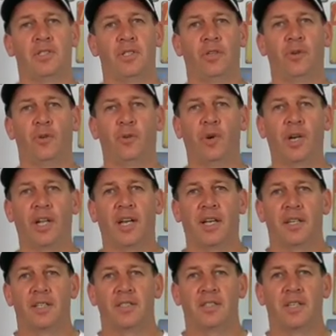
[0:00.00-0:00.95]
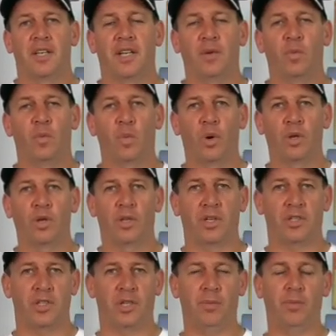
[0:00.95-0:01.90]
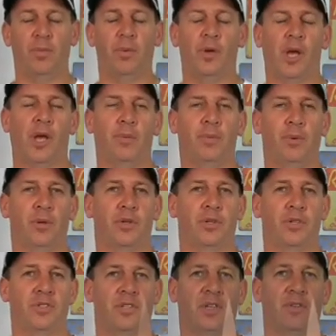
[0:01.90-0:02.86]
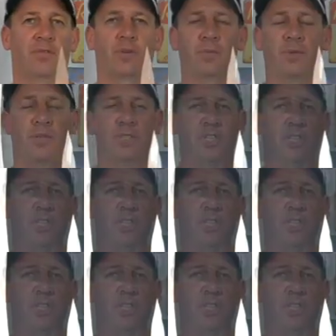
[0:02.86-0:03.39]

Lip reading: so you really understand what you're actually purchasing, from the